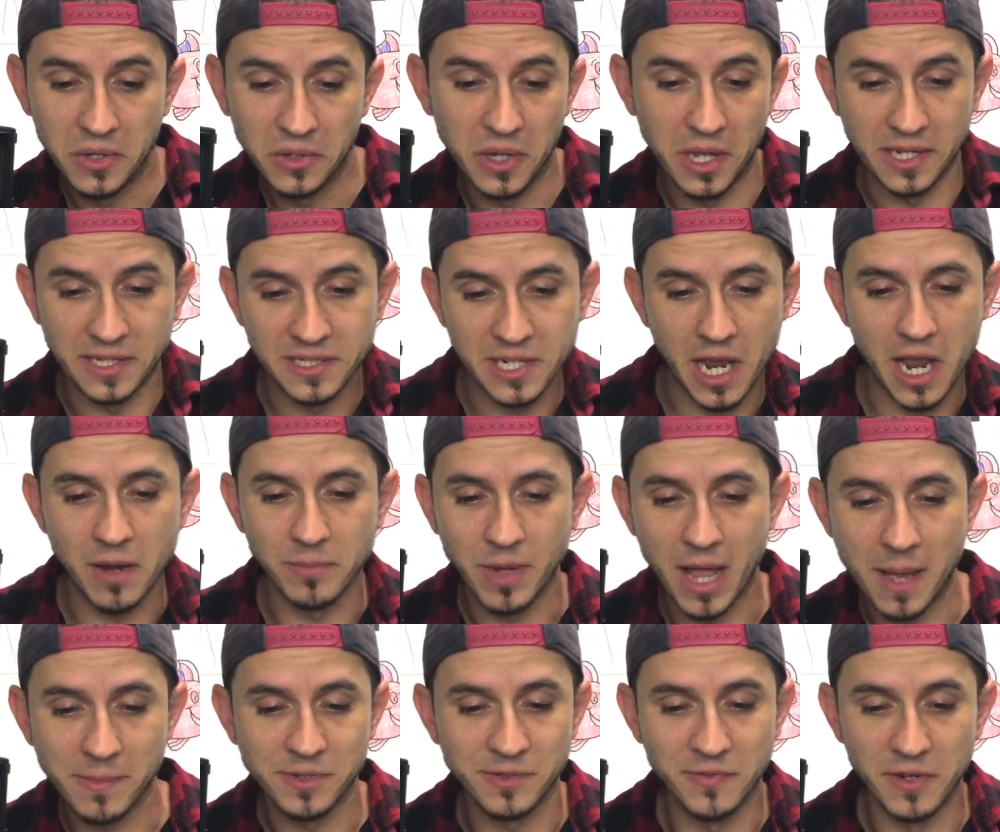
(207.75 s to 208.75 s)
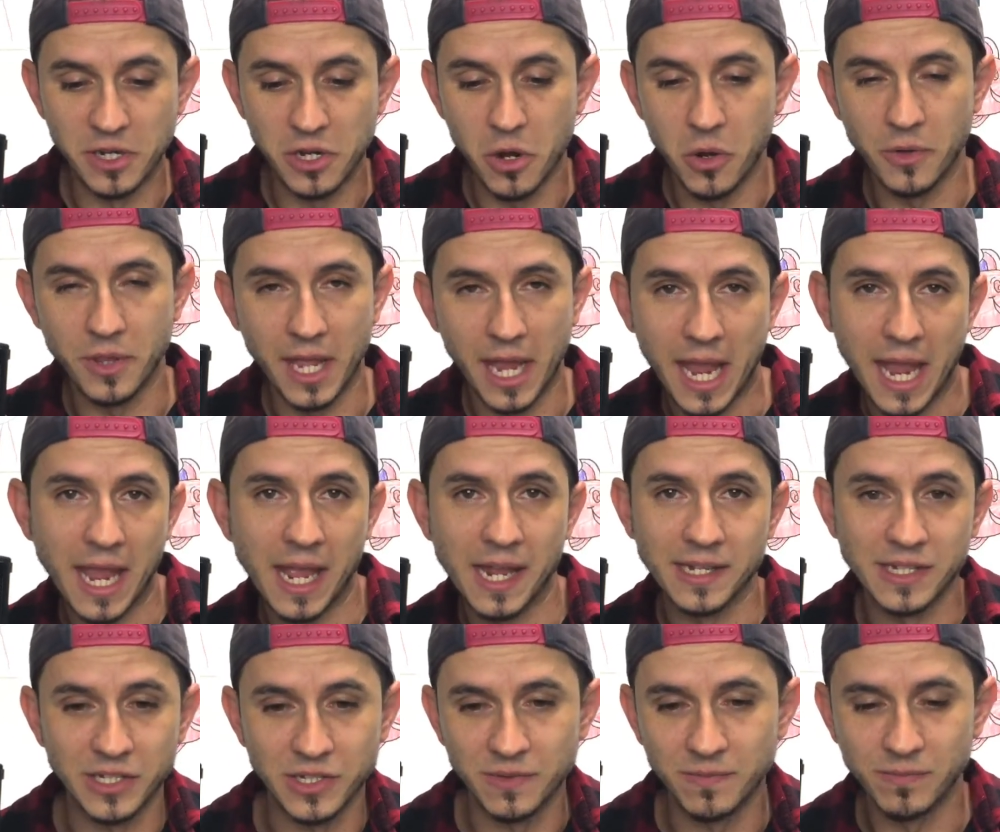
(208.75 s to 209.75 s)
like time-lapse video of the
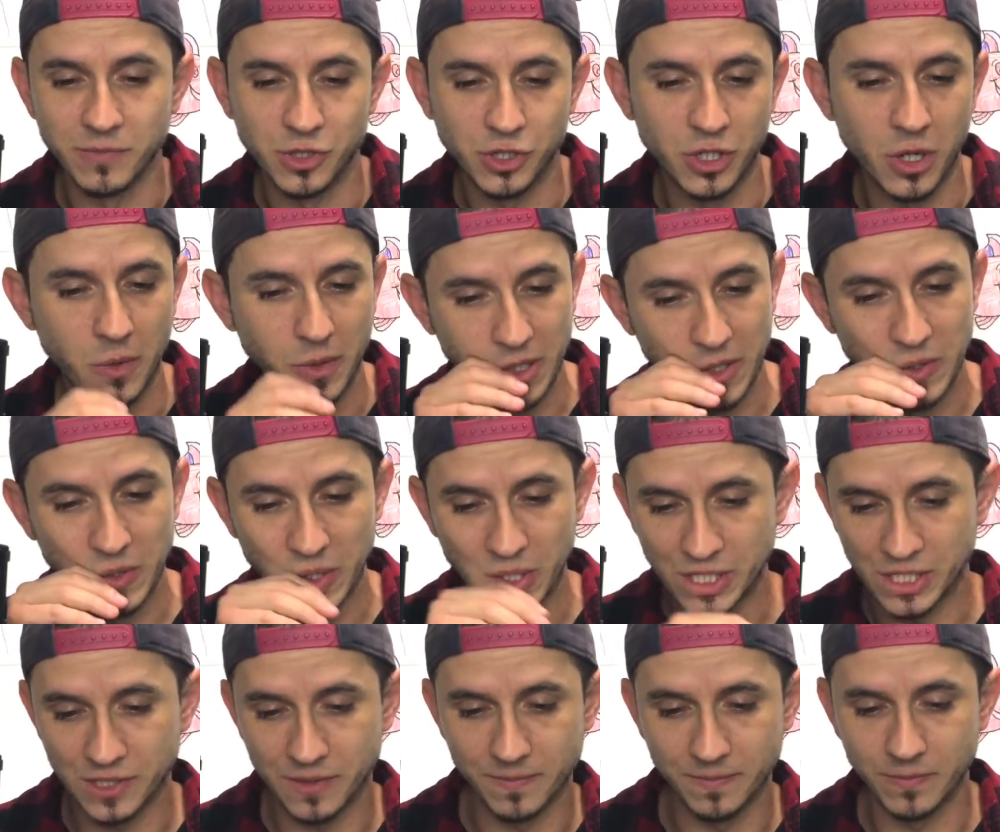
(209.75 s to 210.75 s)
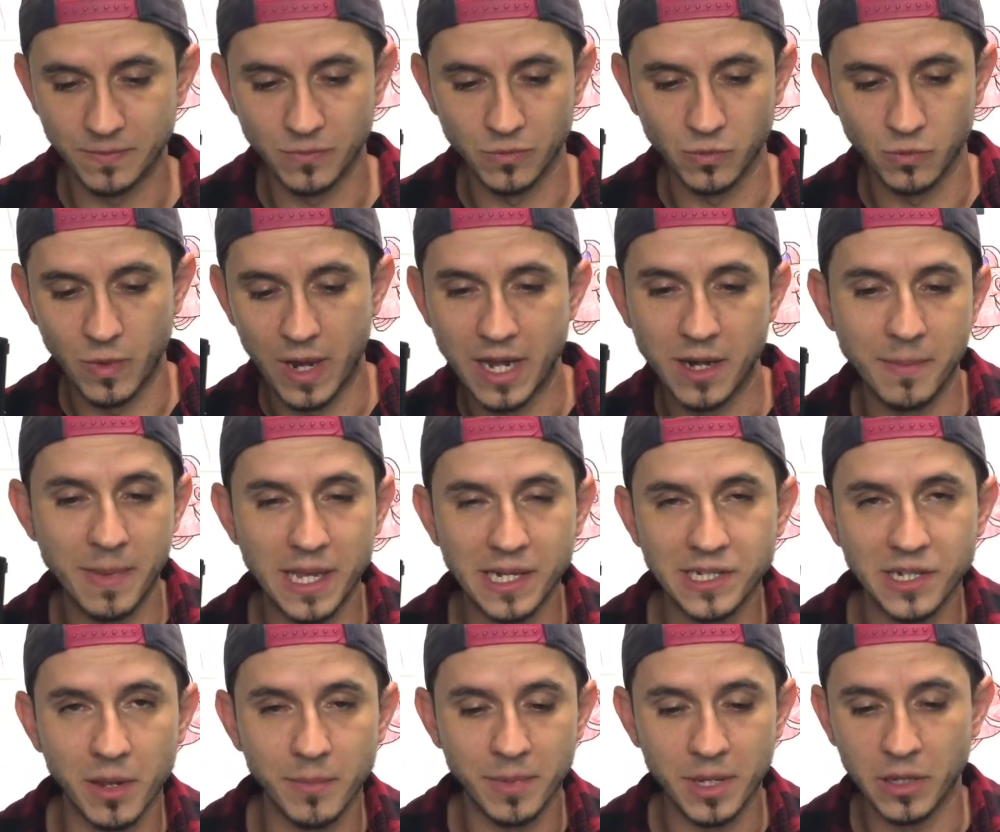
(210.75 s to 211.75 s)
hands showing you this way to make
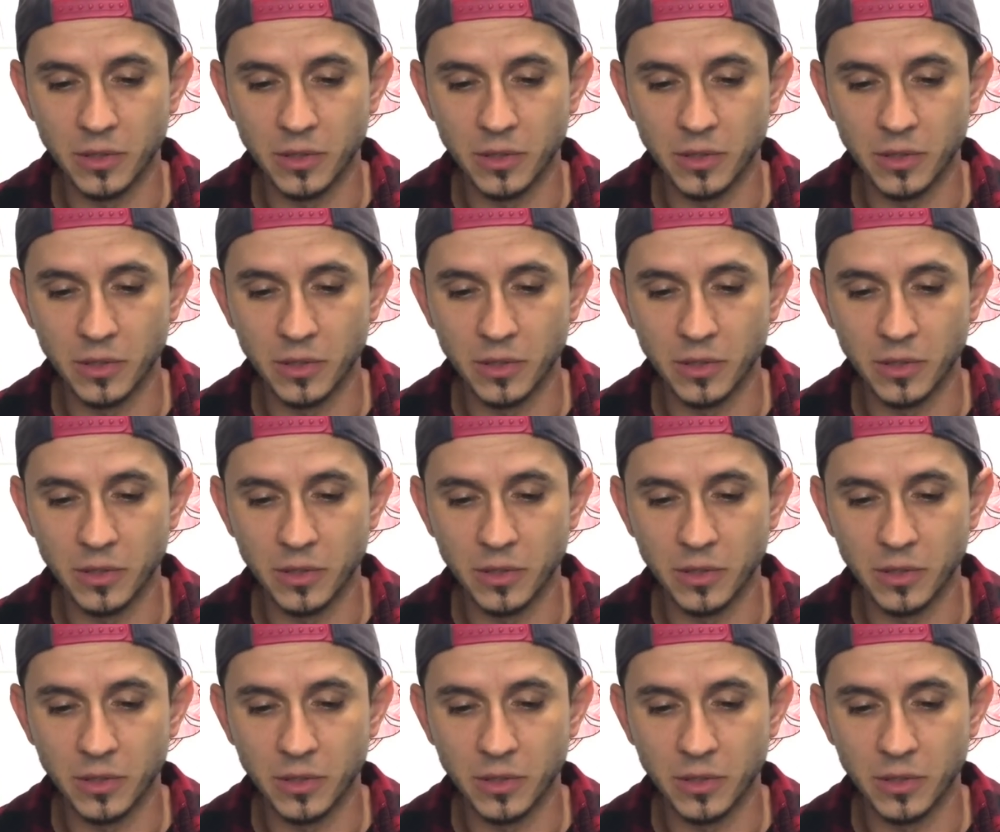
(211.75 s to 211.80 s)
something.